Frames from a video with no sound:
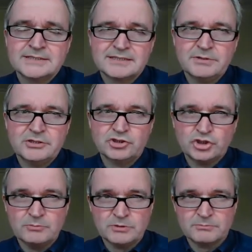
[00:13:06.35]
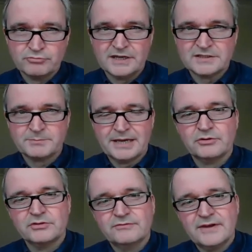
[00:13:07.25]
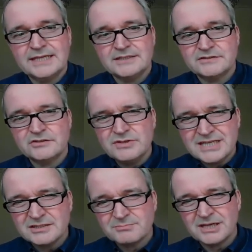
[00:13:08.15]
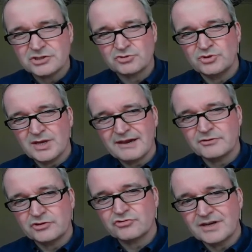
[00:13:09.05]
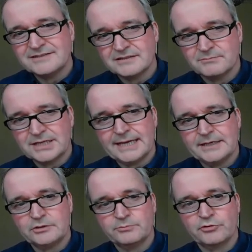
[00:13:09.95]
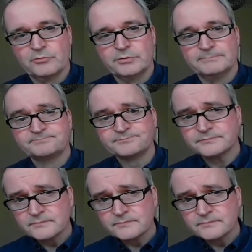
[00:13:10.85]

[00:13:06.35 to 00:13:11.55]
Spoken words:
Similarly, the tube can press back on the veins. And you need to make sure you haven't created a mechanical problem.